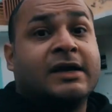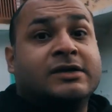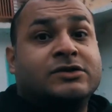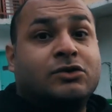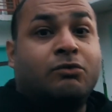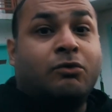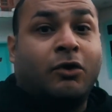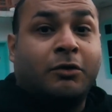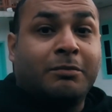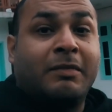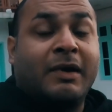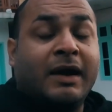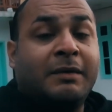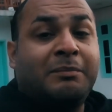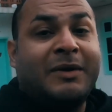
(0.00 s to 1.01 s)
So what
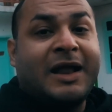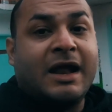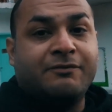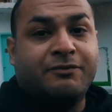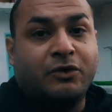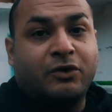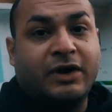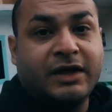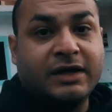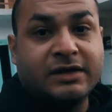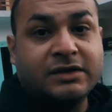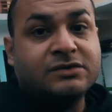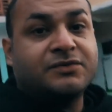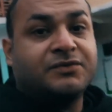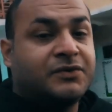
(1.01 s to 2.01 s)
my plan for today
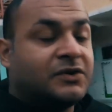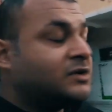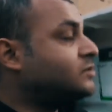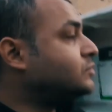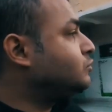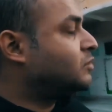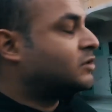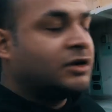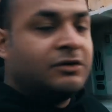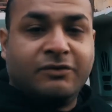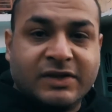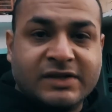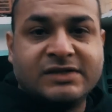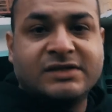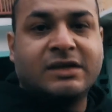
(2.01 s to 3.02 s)
is first to
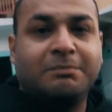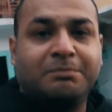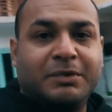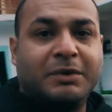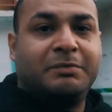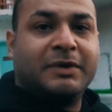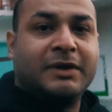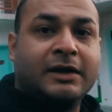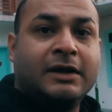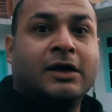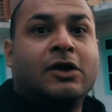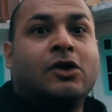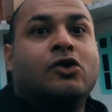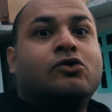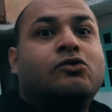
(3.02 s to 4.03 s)
convince some people
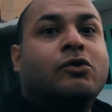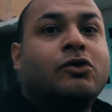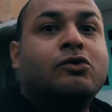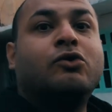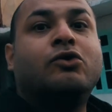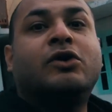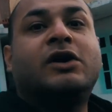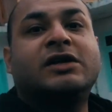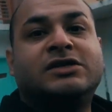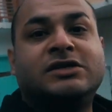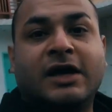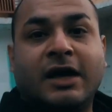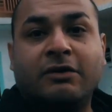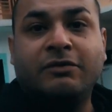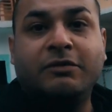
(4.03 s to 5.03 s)
who want to go to
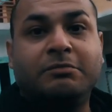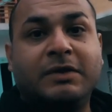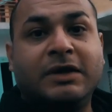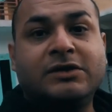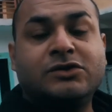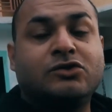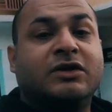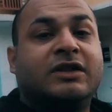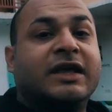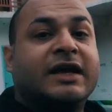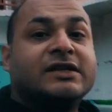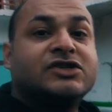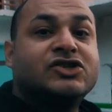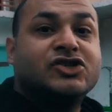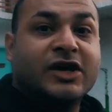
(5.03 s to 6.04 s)
Khajjiar with me so that they can
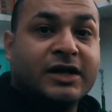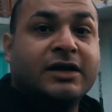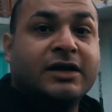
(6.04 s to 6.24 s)
share the